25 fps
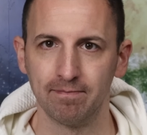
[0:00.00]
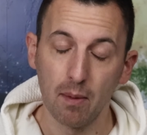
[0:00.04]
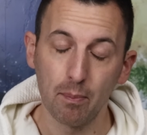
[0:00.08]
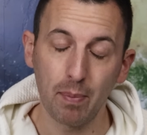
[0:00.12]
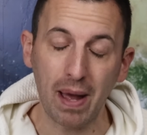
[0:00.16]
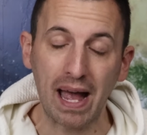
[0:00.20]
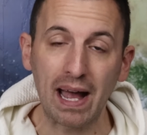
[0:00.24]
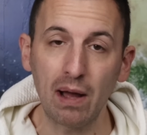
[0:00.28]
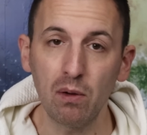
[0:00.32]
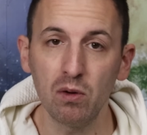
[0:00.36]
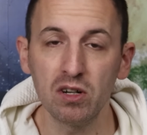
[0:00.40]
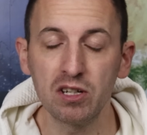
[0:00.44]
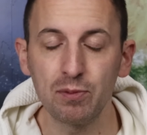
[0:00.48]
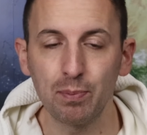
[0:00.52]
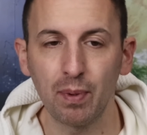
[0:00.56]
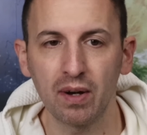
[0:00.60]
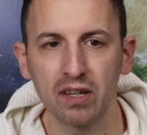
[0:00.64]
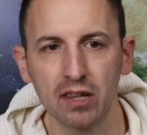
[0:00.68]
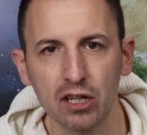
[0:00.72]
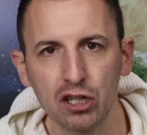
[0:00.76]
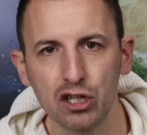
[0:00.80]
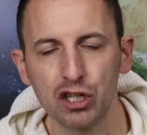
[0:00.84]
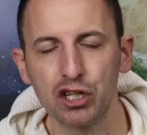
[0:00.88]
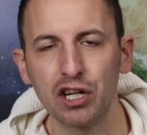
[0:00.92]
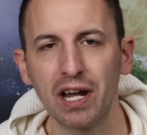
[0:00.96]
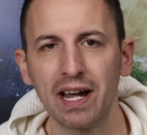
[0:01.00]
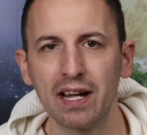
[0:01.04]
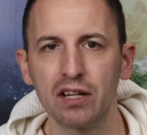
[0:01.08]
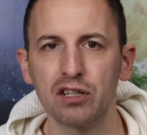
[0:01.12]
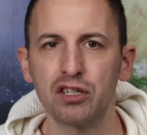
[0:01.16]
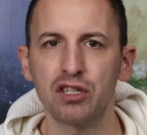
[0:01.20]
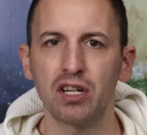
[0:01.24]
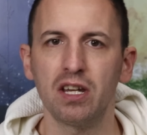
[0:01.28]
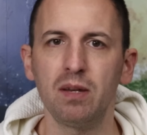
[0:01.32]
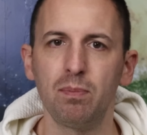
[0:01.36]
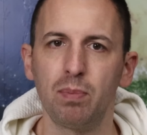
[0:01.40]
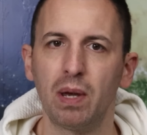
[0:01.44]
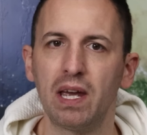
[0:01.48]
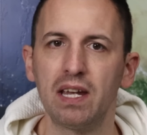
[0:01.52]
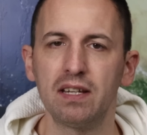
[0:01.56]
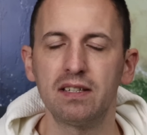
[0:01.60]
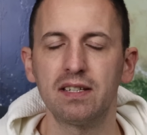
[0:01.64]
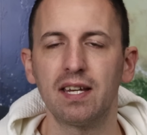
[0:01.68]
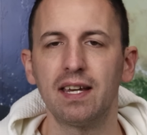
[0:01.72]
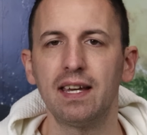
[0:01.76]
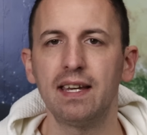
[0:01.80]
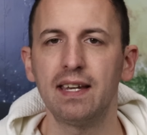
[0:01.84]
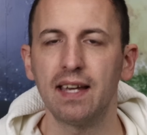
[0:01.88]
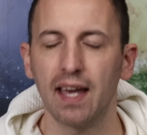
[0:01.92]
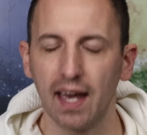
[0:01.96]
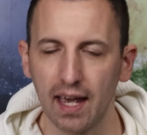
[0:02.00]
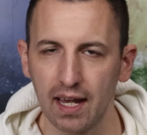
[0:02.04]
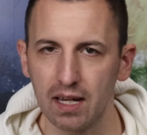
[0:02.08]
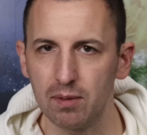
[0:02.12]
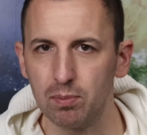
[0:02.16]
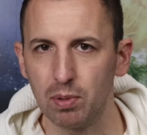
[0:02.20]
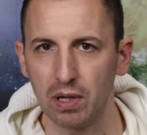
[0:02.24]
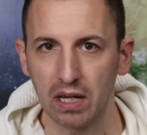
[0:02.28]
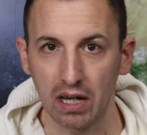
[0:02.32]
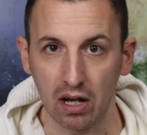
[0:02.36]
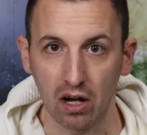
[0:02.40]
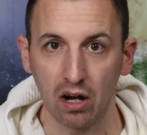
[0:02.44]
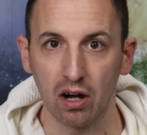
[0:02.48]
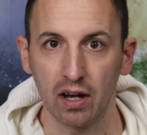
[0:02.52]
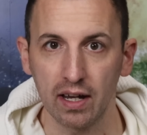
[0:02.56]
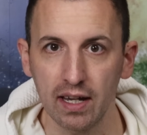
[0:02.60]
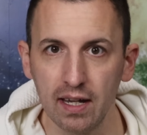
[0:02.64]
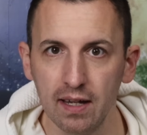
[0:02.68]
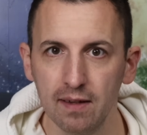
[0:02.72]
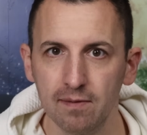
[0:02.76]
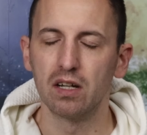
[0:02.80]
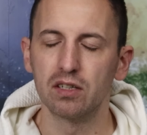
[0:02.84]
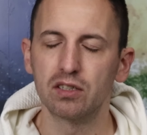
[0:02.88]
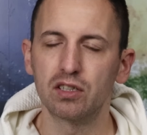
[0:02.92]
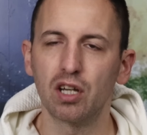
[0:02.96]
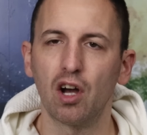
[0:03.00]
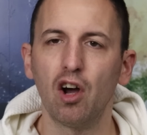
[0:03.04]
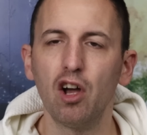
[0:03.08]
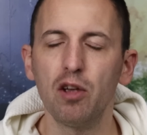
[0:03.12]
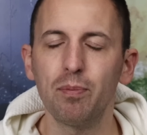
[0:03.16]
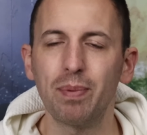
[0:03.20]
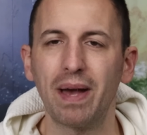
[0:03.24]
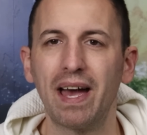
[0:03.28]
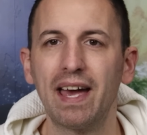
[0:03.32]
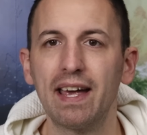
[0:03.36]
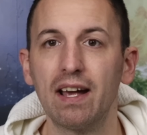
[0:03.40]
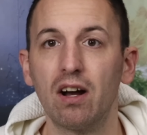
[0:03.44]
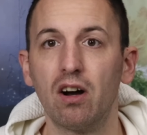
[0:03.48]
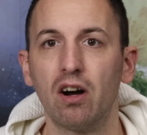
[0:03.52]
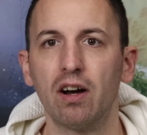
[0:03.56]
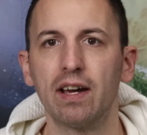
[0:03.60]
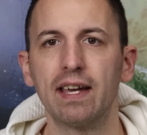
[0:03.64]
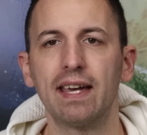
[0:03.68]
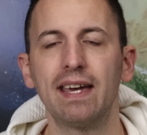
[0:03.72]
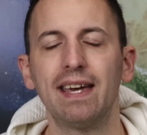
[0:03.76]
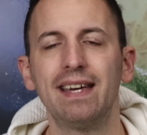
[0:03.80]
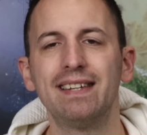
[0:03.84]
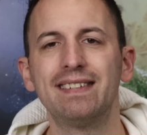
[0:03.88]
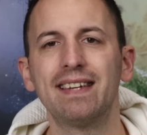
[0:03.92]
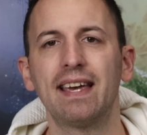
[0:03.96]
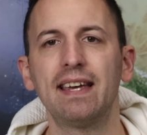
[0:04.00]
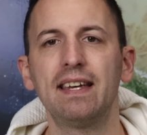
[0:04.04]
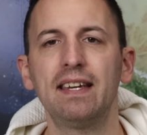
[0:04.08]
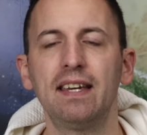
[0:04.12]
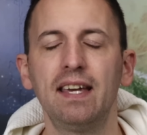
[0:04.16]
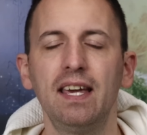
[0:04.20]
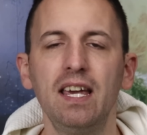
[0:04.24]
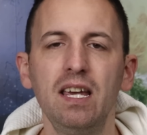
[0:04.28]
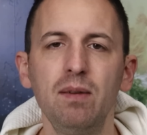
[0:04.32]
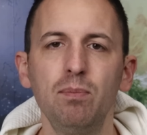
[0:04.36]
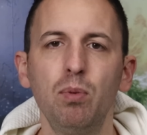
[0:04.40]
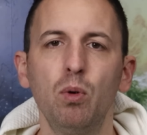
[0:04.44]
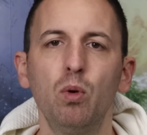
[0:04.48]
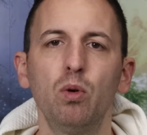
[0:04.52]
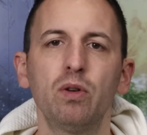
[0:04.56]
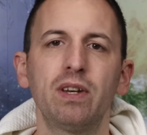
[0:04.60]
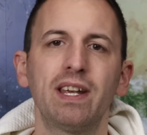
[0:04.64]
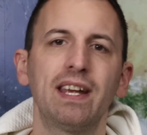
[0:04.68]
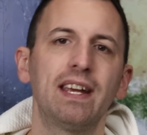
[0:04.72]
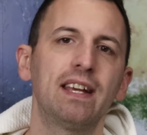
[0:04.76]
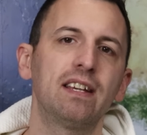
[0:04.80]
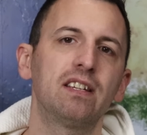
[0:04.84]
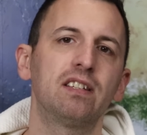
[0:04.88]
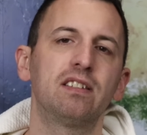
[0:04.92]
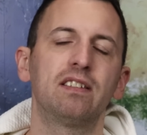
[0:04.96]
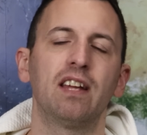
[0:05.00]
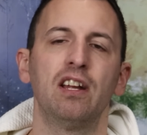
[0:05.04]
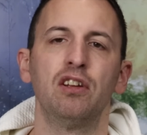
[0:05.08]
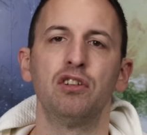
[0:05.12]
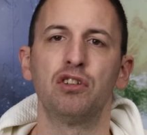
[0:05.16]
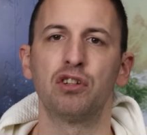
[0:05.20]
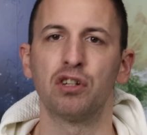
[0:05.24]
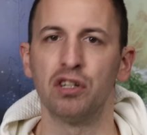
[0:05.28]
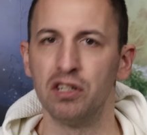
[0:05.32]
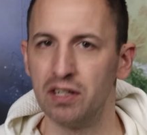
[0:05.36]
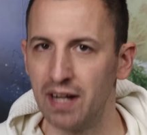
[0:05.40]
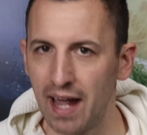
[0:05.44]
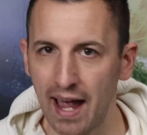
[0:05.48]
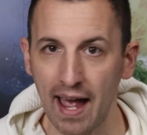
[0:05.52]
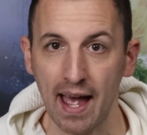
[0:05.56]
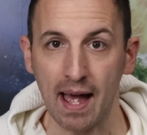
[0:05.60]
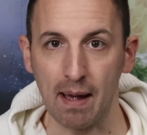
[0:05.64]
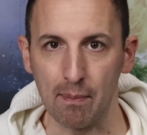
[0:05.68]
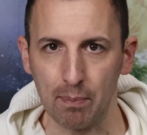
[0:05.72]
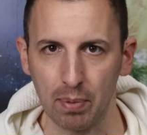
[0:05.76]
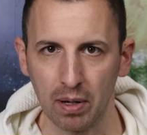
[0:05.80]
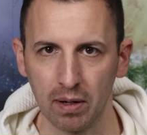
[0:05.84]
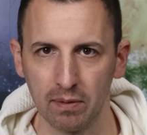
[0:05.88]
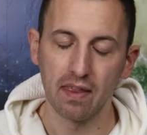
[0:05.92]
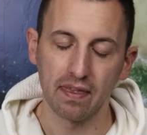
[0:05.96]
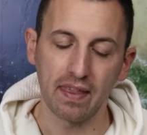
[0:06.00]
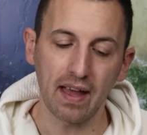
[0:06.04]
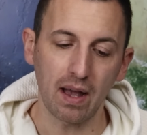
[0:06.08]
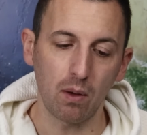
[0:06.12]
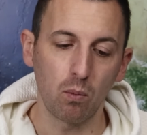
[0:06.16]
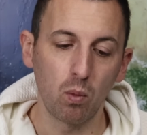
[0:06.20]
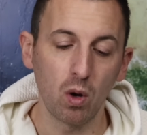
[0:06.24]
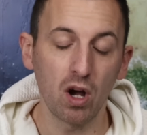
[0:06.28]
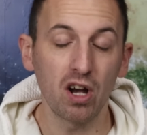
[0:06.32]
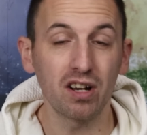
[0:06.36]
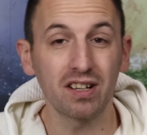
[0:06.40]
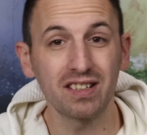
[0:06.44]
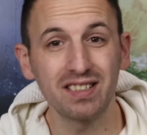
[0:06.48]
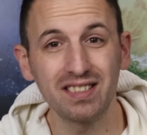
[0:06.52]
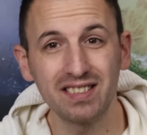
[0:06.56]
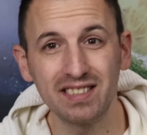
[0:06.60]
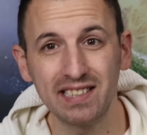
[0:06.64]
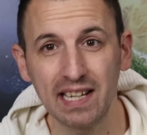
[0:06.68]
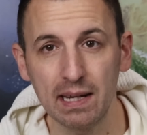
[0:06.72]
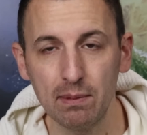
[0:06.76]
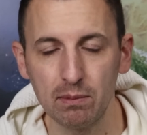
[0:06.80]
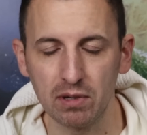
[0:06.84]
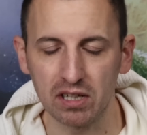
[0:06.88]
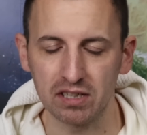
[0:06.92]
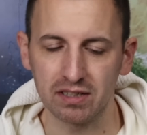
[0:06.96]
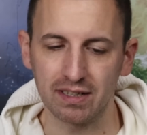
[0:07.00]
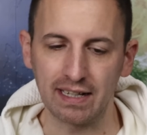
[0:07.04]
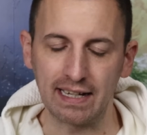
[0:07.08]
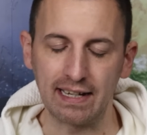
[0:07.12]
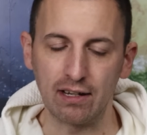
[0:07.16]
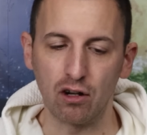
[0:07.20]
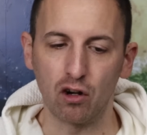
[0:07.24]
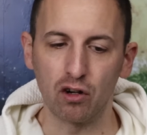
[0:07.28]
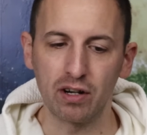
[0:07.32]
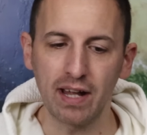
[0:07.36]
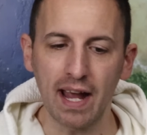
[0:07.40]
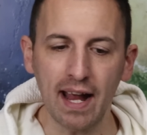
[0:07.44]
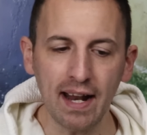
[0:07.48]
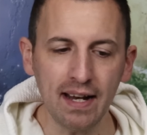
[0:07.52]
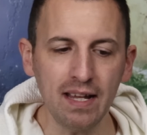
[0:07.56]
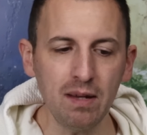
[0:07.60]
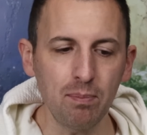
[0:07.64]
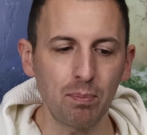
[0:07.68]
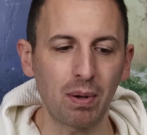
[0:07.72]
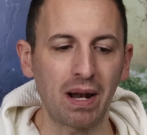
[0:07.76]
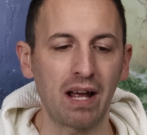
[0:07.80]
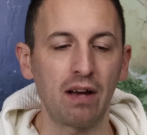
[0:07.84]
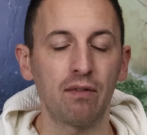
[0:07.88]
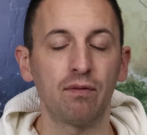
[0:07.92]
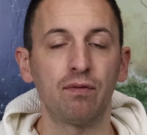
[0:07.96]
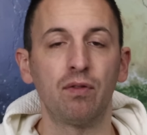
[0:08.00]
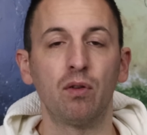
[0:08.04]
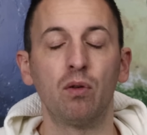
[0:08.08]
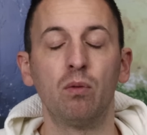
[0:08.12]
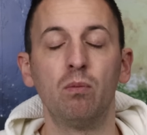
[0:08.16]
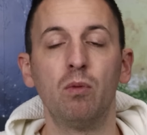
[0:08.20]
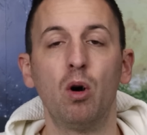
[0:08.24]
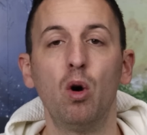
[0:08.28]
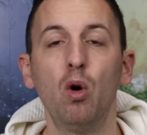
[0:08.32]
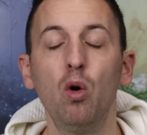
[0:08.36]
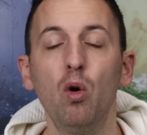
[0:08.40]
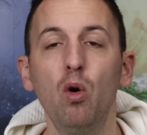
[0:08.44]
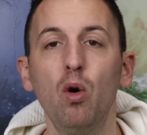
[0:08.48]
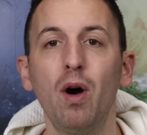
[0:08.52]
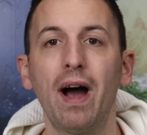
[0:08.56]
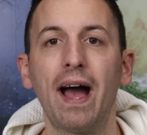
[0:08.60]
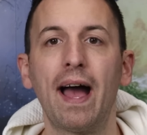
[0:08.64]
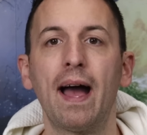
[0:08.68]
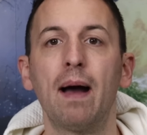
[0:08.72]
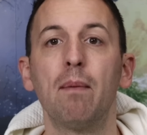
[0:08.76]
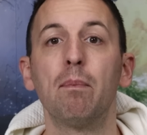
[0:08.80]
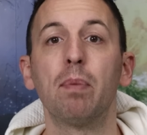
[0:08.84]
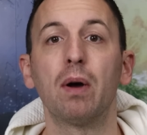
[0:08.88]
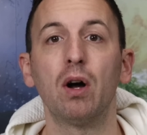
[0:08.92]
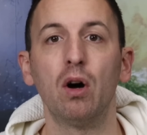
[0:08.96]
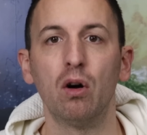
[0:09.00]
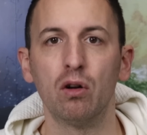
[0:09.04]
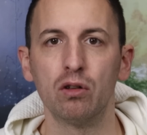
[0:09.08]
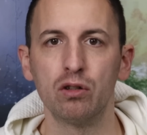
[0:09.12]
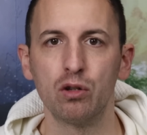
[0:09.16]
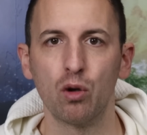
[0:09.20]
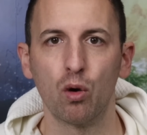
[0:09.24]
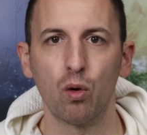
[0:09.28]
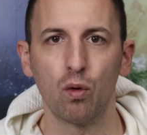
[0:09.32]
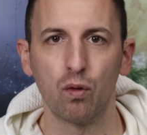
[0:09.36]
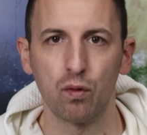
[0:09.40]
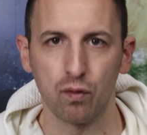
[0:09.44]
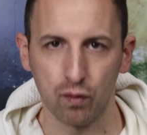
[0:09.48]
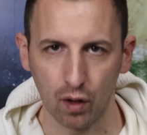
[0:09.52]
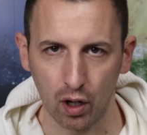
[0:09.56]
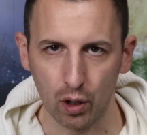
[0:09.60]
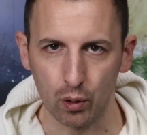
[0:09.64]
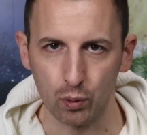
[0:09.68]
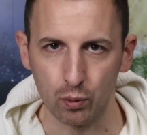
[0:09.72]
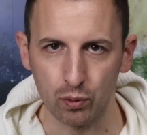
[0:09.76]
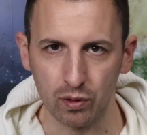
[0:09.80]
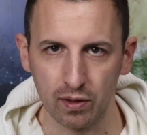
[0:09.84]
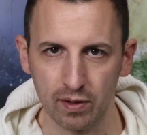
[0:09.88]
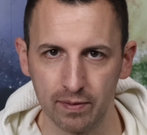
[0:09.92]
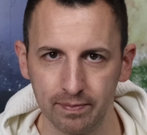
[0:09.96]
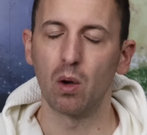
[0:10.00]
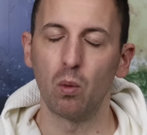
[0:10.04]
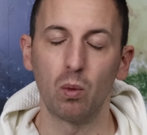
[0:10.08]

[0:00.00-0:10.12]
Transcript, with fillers: Powered by the ChatGPT API, Type AI is a keyboard extension app that works seamlessly on any platform or app on your phone.